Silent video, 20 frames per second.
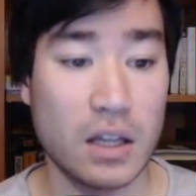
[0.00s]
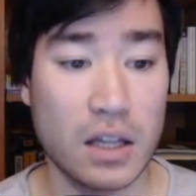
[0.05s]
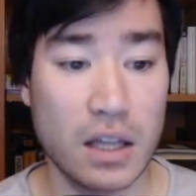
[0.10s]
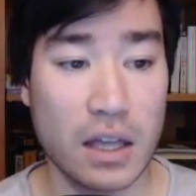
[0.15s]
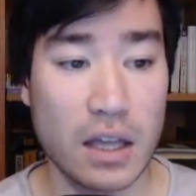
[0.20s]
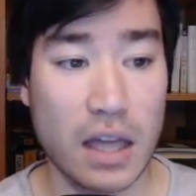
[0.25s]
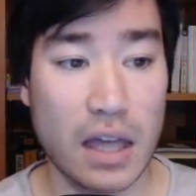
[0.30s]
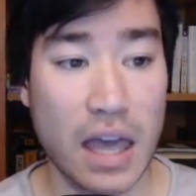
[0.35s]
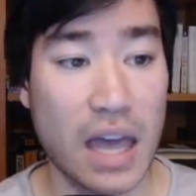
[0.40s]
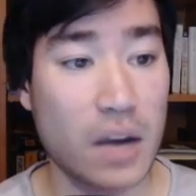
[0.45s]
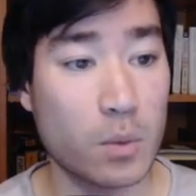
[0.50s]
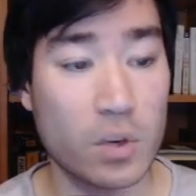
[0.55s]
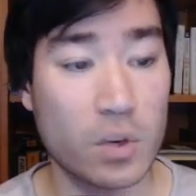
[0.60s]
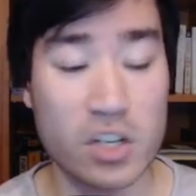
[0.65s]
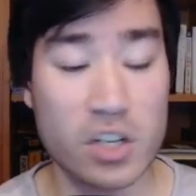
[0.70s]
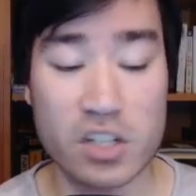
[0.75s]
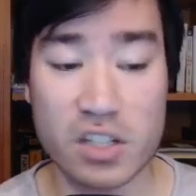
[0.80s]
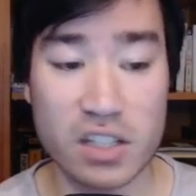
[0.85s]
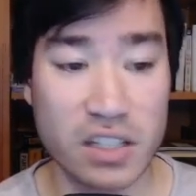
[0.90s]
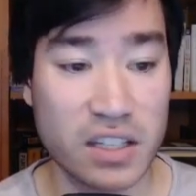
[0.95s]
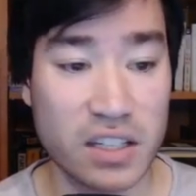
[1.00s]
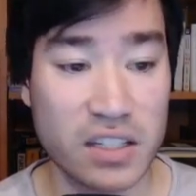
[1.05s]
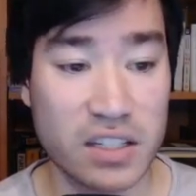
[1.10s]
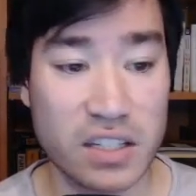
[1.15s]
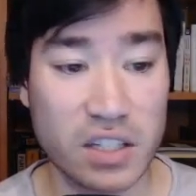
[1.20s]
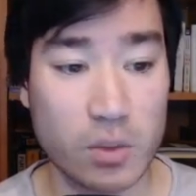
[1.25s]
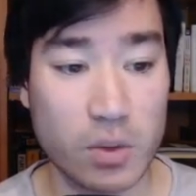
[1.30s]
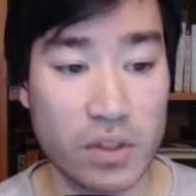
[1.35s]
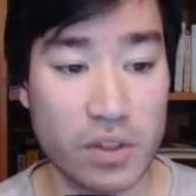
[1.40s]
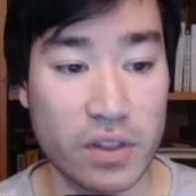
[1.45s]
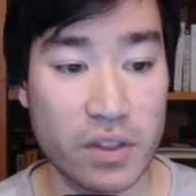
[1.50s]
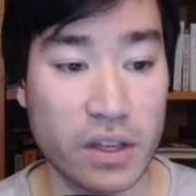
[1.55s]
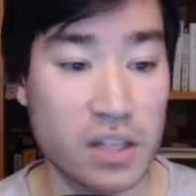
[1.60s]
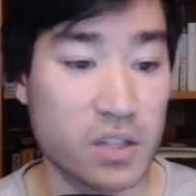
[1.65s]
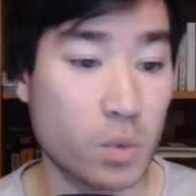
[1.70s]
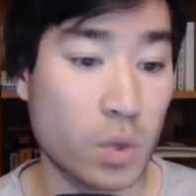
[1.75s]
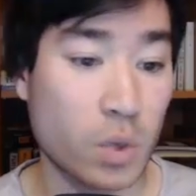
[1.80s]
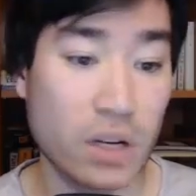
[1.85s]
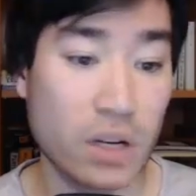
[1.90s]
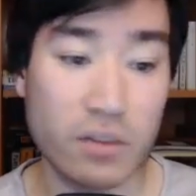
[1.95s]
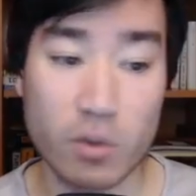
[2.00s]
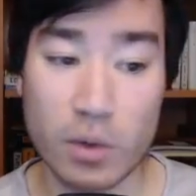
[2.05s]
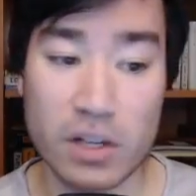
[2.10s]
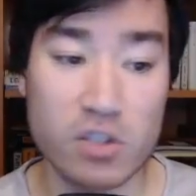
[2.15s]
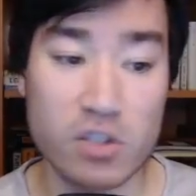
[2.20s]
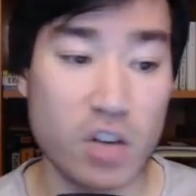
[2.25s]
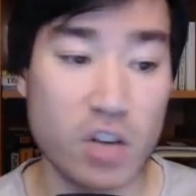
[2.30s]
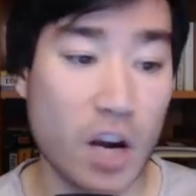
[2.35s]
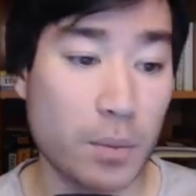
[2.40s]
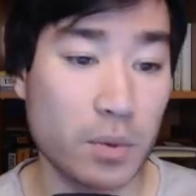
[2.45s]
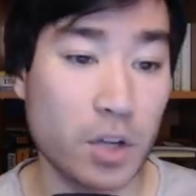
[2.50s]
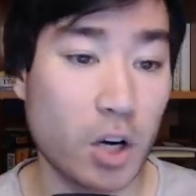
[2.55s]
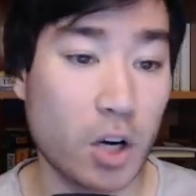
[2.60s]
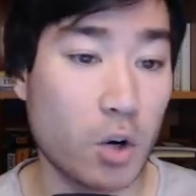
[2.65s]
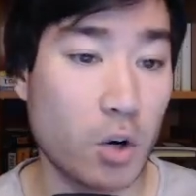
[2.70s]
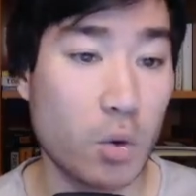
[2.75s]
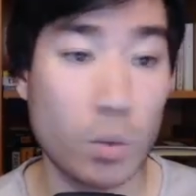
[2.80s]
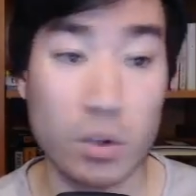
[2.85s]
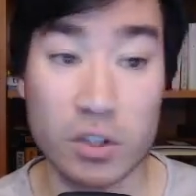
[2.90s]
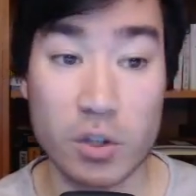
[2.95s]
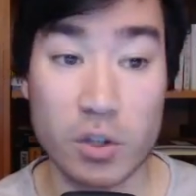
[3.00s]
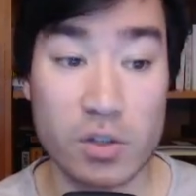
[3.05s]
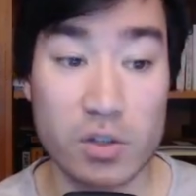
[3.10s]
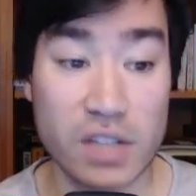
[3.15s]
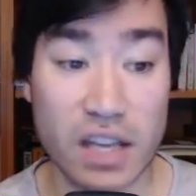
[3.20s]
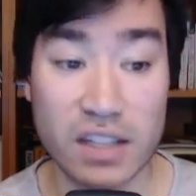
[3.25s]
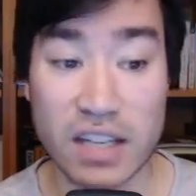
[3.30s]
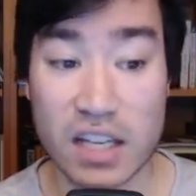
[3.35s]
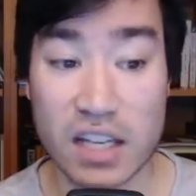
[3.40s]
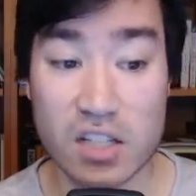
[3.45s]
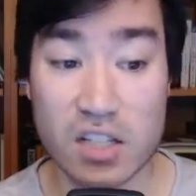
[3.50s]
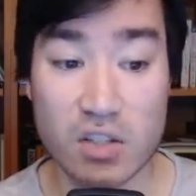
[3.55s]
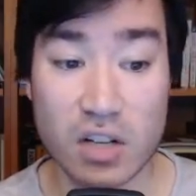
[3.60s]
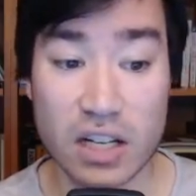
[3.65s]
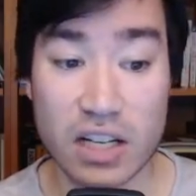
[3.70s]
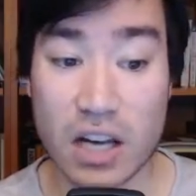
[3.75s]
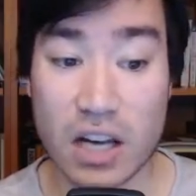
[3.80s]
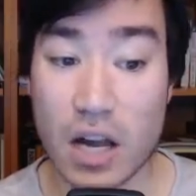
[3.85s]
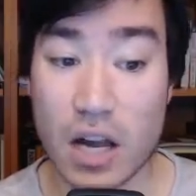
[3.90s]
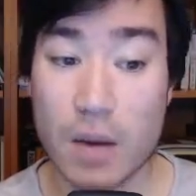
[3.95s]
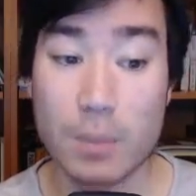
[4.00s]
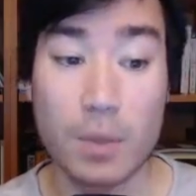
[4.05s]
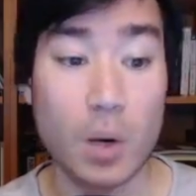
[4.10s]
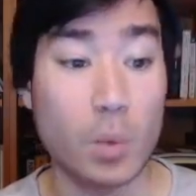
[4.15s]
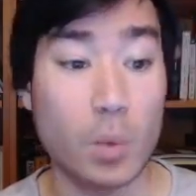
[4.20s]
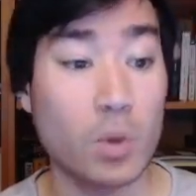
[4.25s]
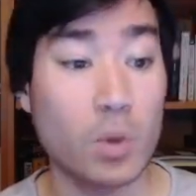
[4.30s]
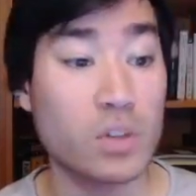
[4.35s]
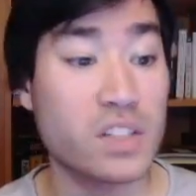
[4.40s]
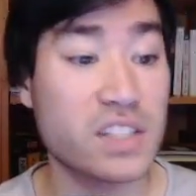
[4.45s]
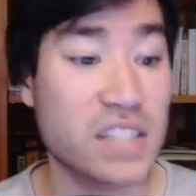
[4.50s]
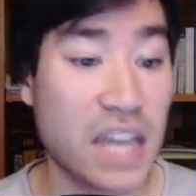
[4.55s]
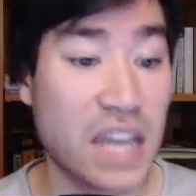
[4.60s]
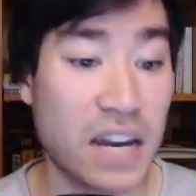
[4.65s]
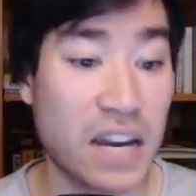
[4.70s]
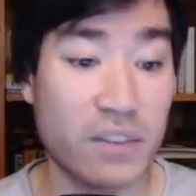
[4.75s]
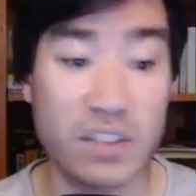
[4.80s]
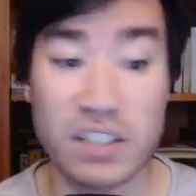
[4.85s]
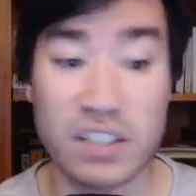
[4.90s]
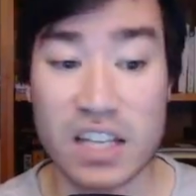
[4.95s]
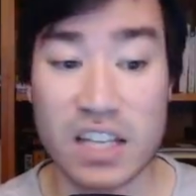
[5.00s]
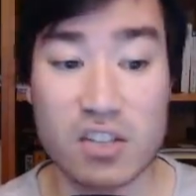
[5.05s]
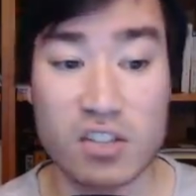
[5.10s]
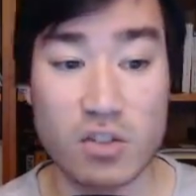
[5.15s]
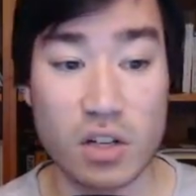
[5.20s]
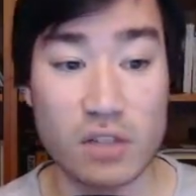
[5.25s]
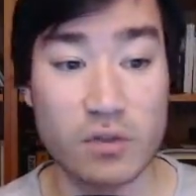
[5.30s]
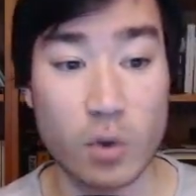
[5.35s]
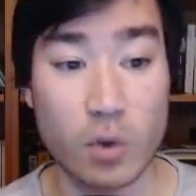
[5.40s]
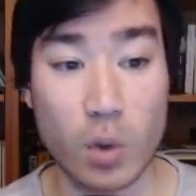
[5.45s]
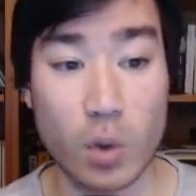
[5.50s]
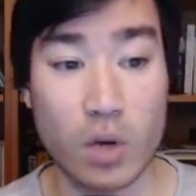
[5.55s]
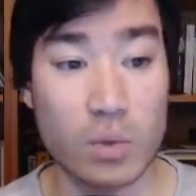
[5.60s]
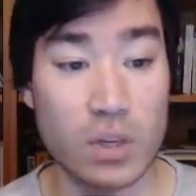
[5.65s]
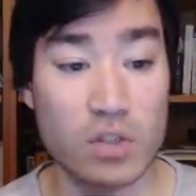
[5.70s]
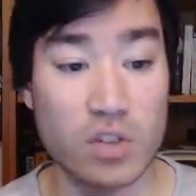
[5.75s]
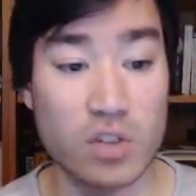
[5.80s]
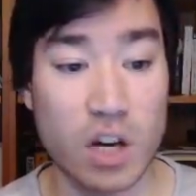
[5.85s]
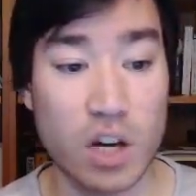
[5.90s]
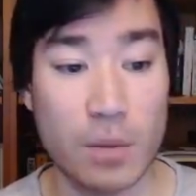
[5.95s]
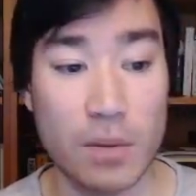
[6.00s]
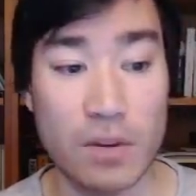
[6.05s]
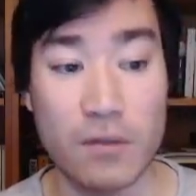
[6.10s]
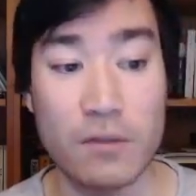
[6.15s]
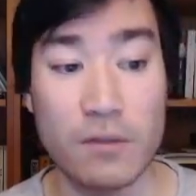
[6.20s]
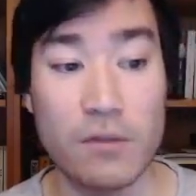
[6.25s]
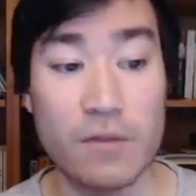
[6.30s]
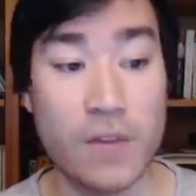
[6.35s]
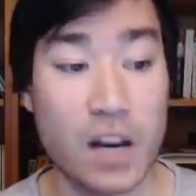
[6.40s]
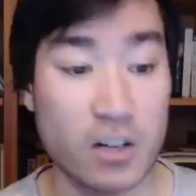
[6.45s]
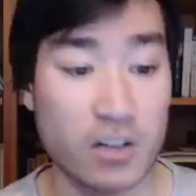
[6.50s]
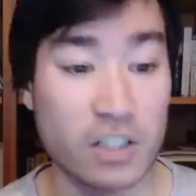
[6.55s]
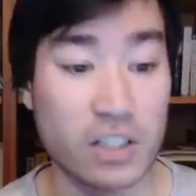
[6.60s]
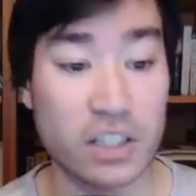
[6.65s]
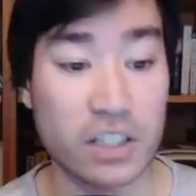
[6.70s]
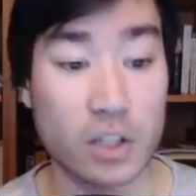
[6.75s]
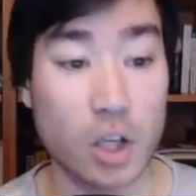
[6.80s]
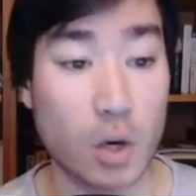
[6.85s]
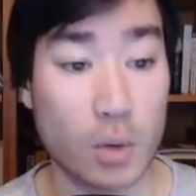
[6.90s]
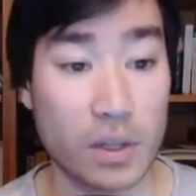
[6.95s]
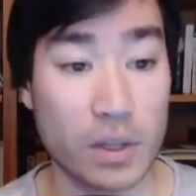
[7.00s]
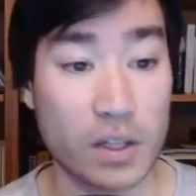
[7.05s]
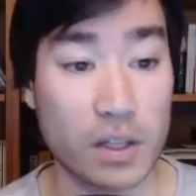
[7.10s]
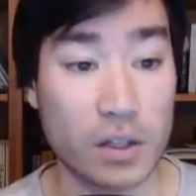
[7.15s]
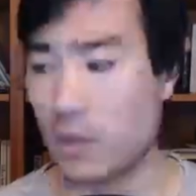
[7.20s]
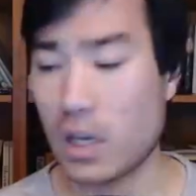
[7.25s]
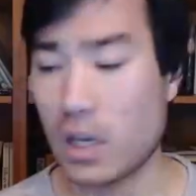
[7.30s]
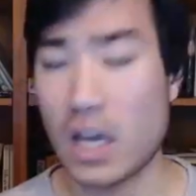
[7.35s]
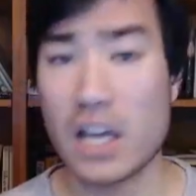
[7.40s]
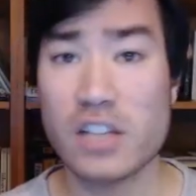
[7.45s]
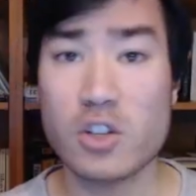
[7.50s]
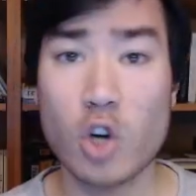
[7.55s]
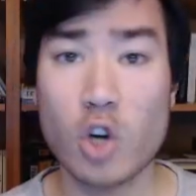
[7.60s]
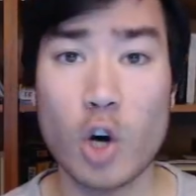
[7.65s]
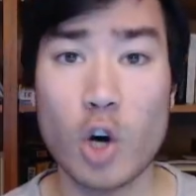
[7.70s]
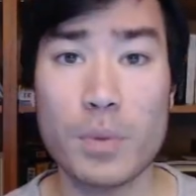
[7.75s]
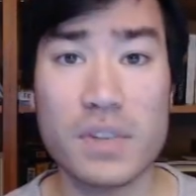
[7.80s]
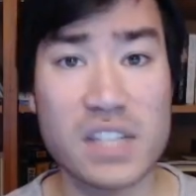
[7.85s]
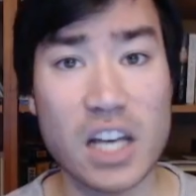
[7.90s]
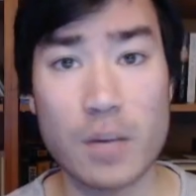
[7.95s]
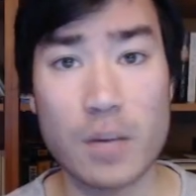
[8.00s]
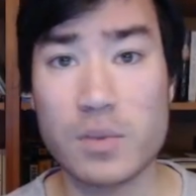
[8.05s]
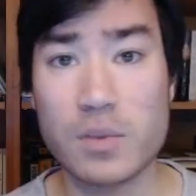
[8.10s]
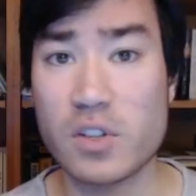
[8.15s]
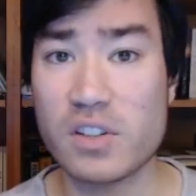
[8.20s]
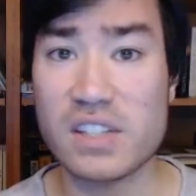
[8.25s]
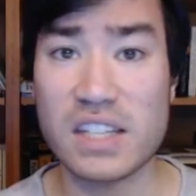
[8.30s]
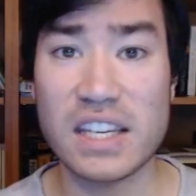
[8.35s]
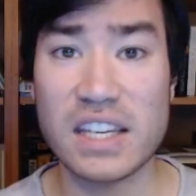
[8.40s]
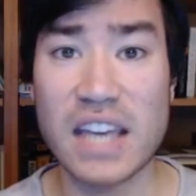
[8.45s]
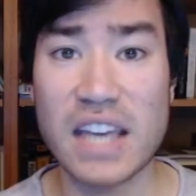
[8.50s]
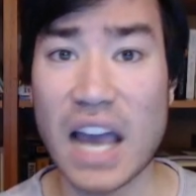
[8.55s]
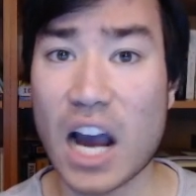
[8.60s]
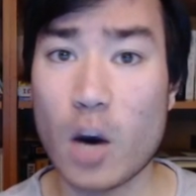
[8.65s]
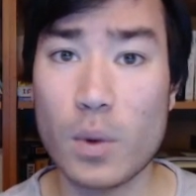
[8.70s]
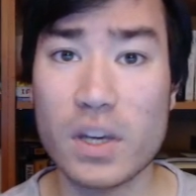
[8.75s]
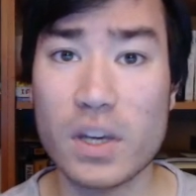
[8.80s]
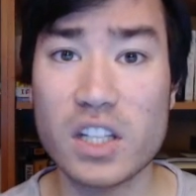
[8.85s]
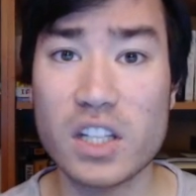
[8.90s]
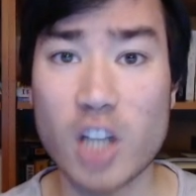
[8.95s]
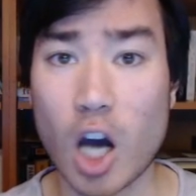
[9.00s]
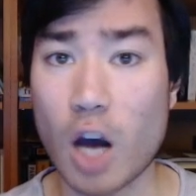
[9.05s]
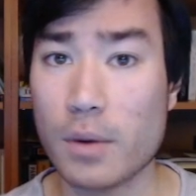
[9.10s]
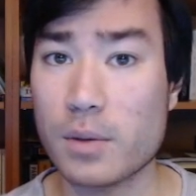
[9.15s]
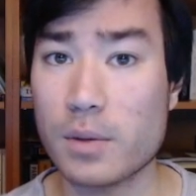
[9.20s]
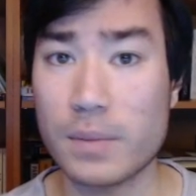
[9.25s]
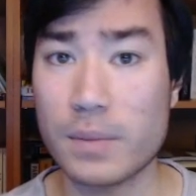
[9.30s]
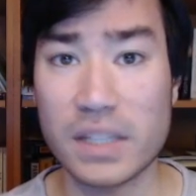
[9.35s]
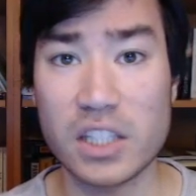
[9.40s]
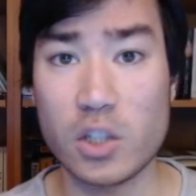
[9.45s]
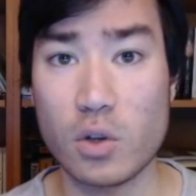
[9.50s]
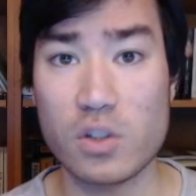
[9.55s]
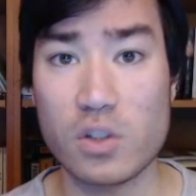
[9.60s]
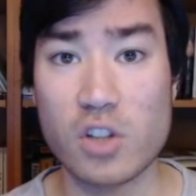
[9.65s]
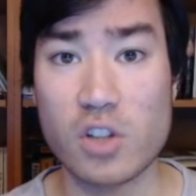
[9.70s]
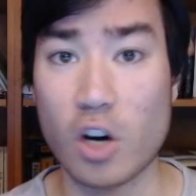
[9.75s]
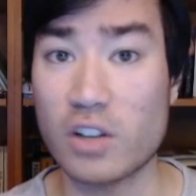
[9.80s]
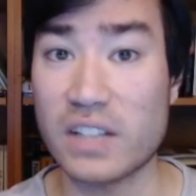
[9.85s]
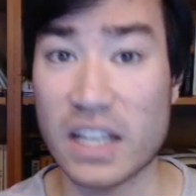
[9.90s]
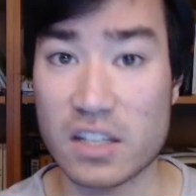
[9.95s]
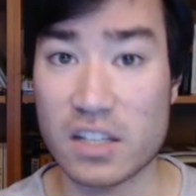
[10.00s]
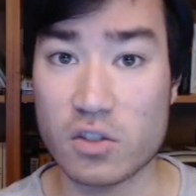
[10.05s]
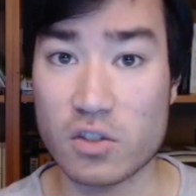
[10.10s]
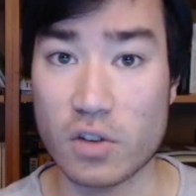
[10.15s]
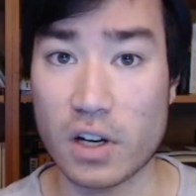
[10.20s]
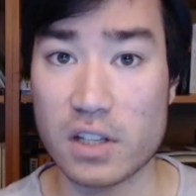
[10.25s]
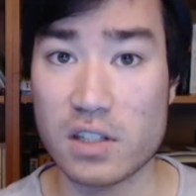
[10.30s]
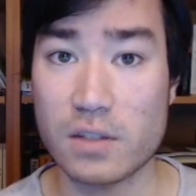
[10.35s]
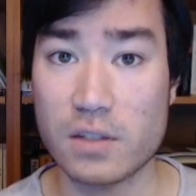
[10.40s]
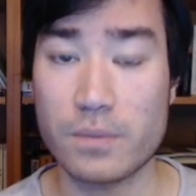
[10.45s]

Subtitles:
And we're just going to continue with this. Whenever we drop low, we'll use that Death Strike, but we'll save the Death Strikes for when we drop very low here. So I hope this helps you see how we can optimally use our Death Strikes.